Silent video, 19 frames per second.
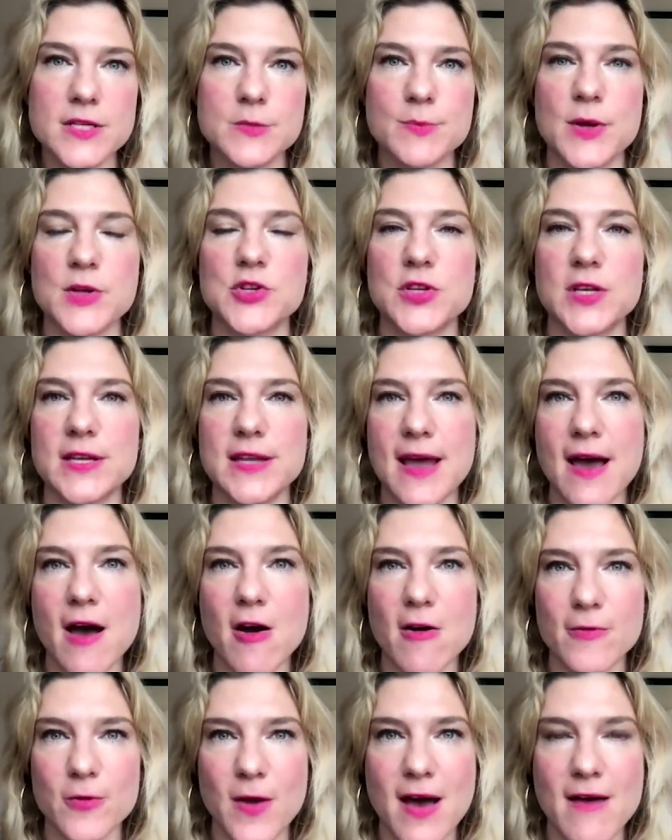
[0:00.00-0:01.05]
especially
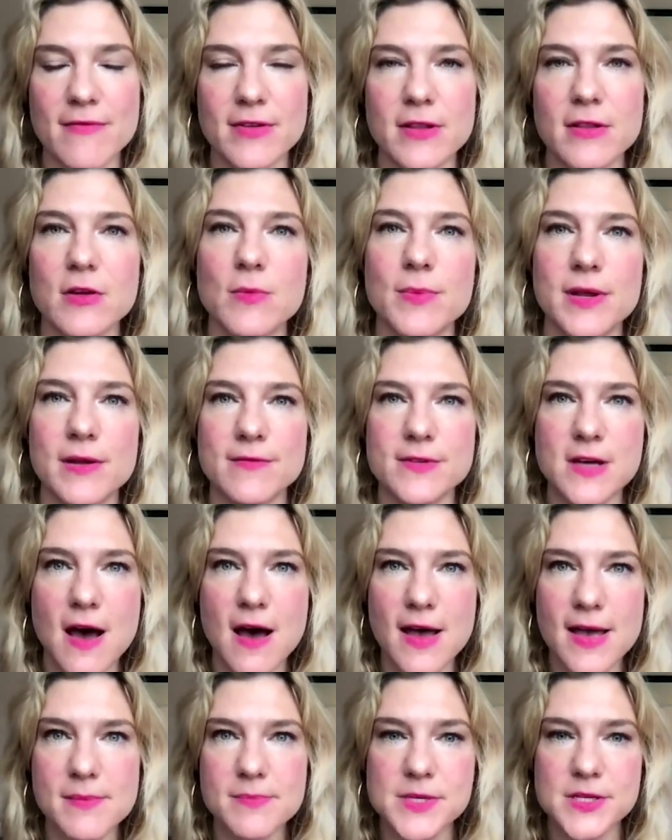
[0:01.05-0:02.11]
now if you have a little bit of
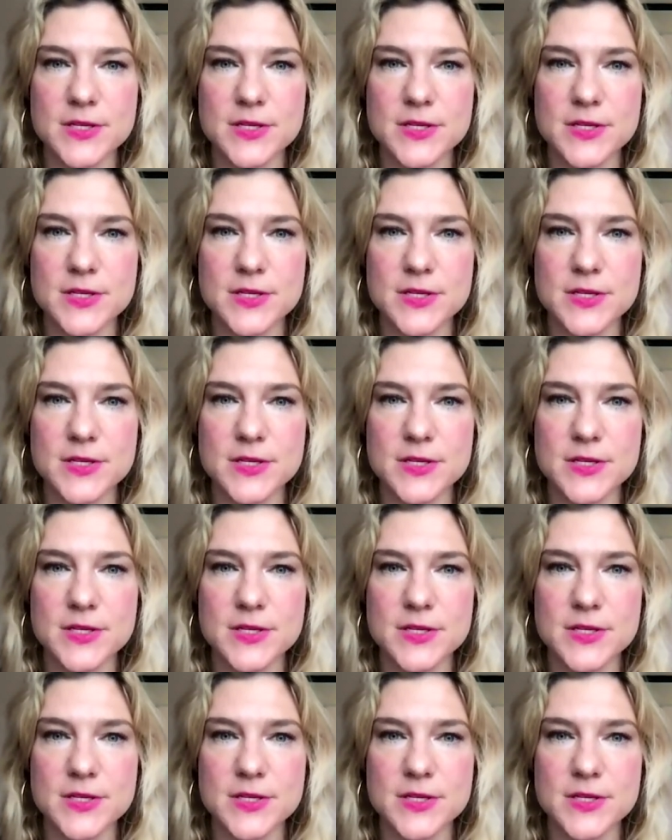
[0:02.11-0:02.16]
time